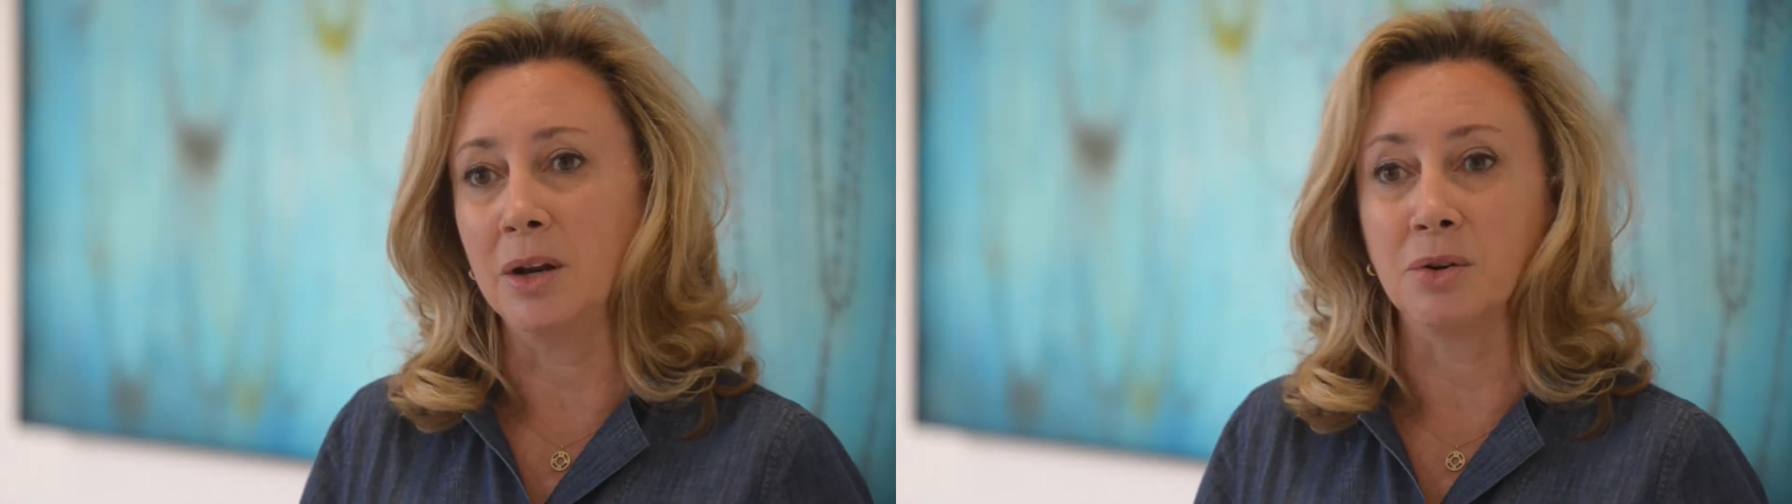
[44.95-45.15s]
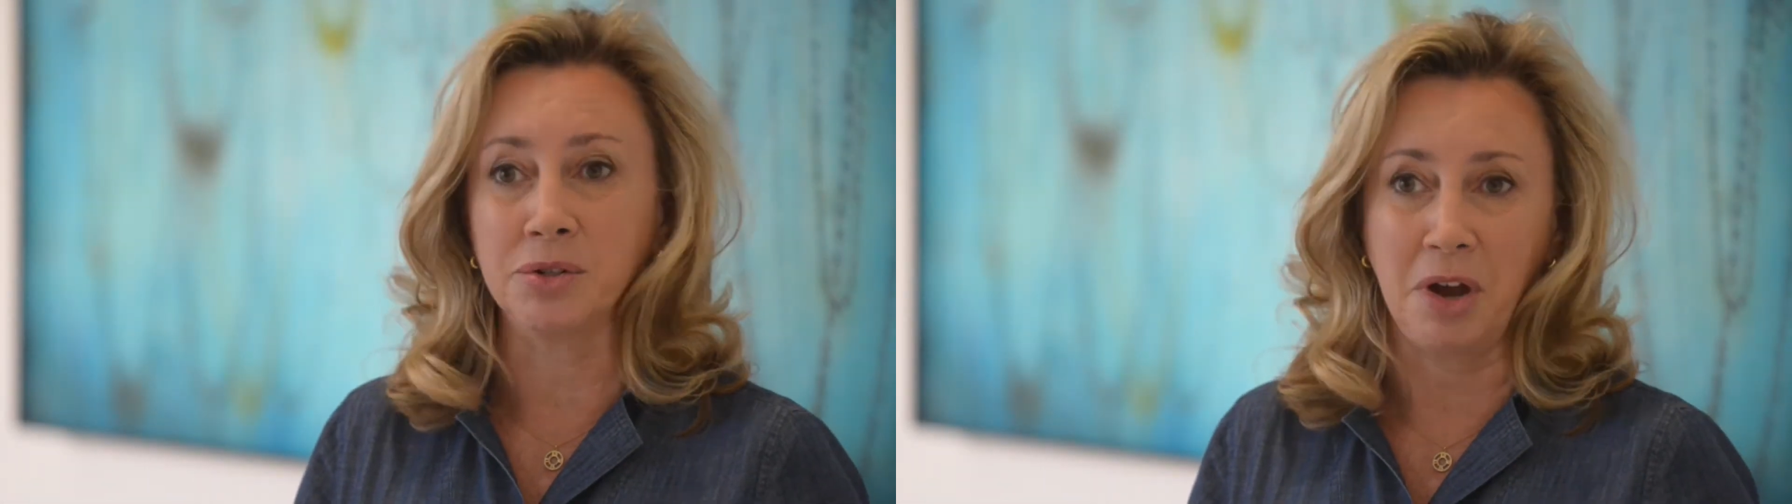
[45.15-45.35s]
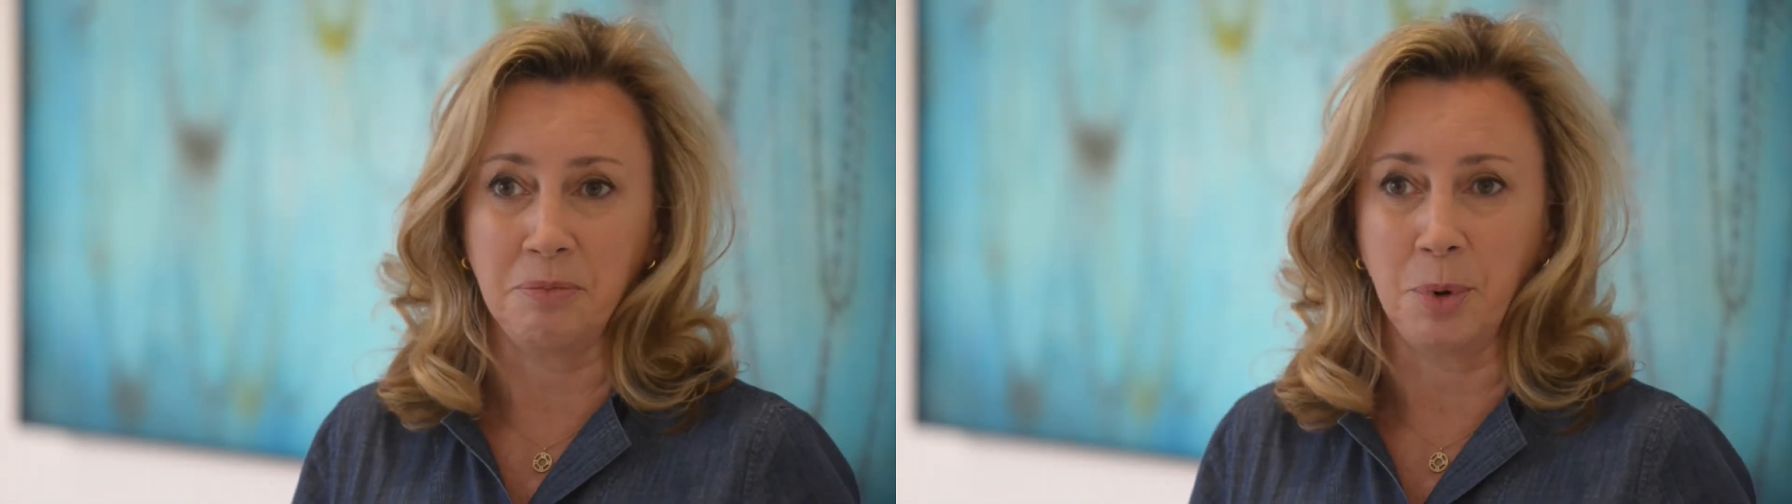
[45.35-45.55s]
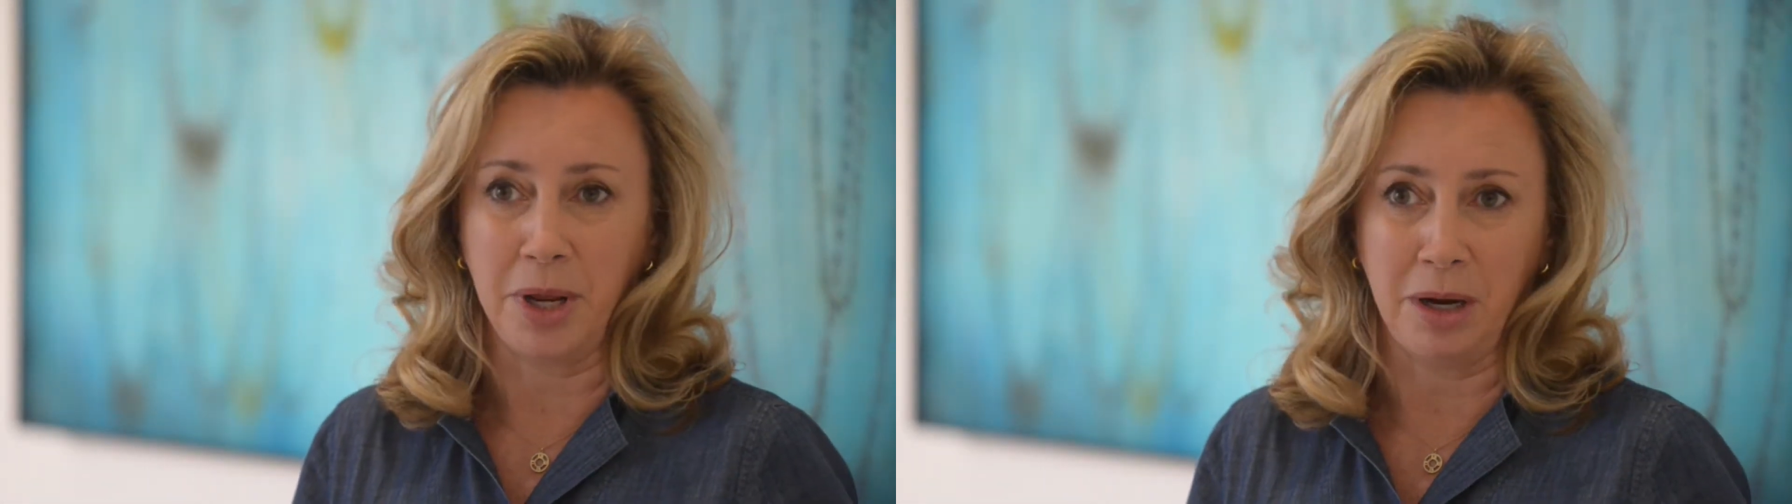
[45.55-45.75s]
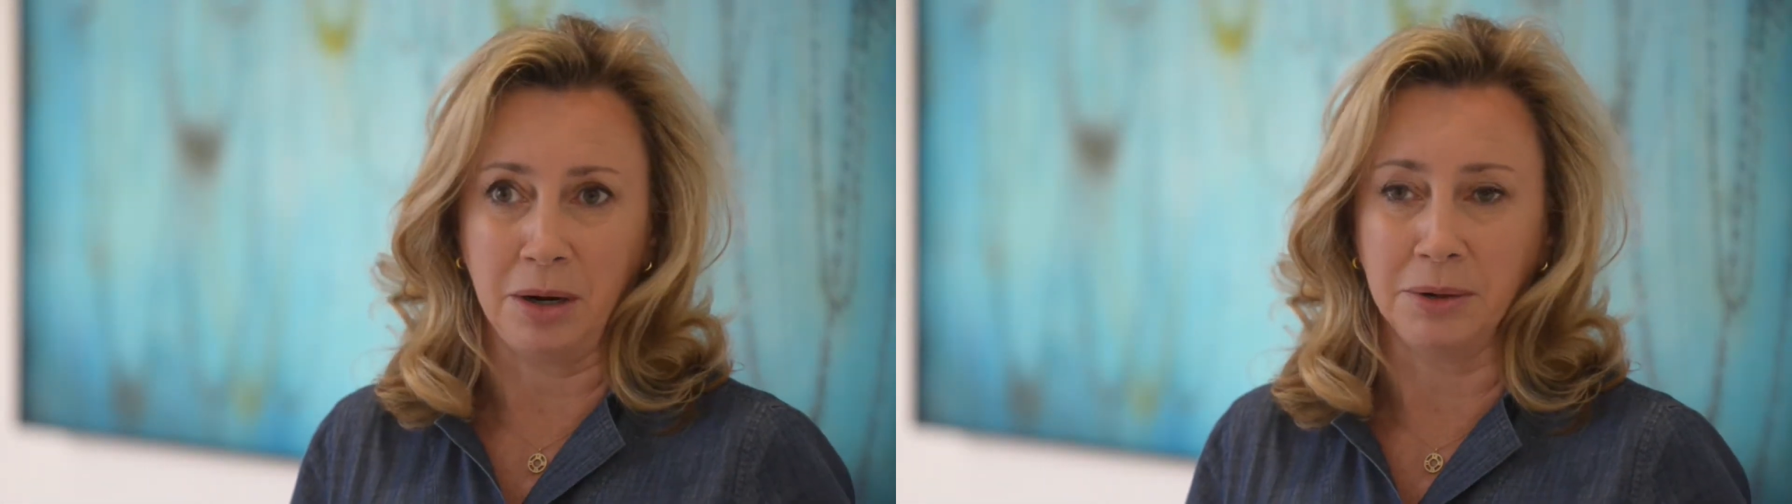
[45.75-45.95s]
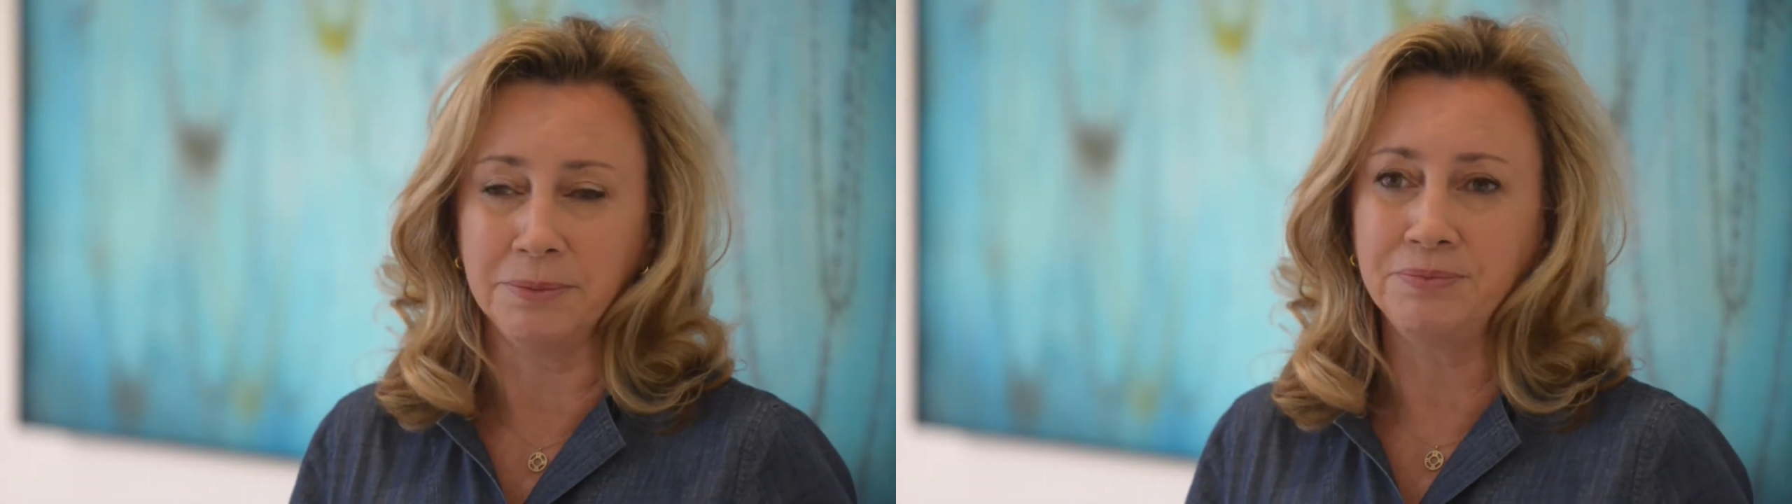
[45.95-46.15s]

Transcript: her sophomore year,